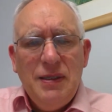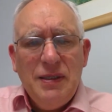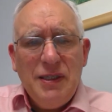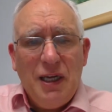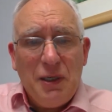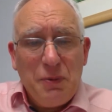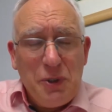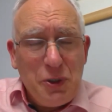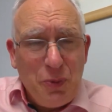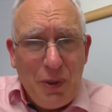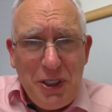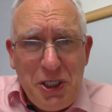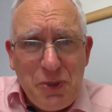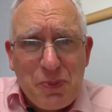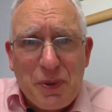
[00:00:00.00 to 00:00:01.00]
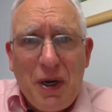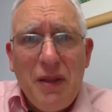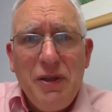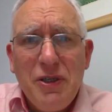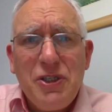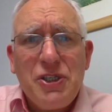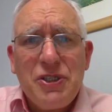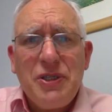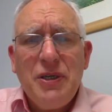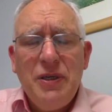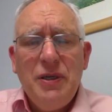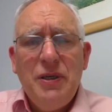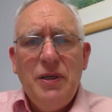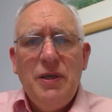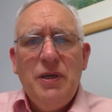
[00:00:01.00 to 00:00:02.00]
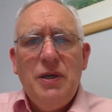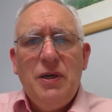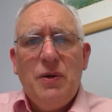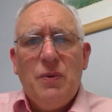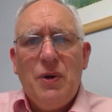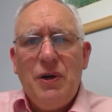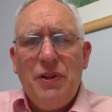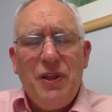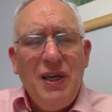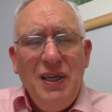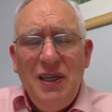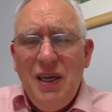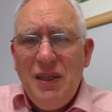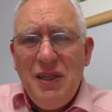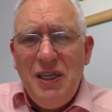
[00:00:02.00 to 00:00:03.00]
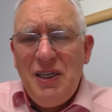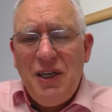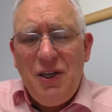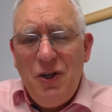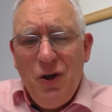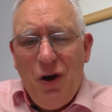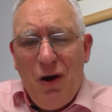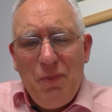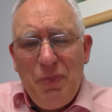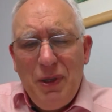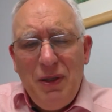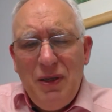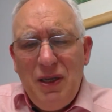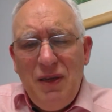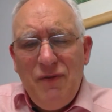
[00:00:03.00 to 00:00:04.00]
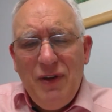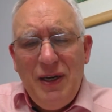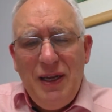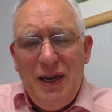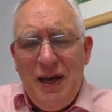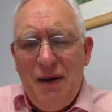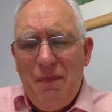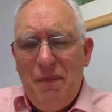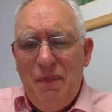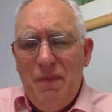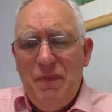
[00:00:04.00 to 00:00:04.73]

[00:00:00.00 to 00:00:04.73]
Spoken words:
That was what his brothers were thinking. They did not believe in him.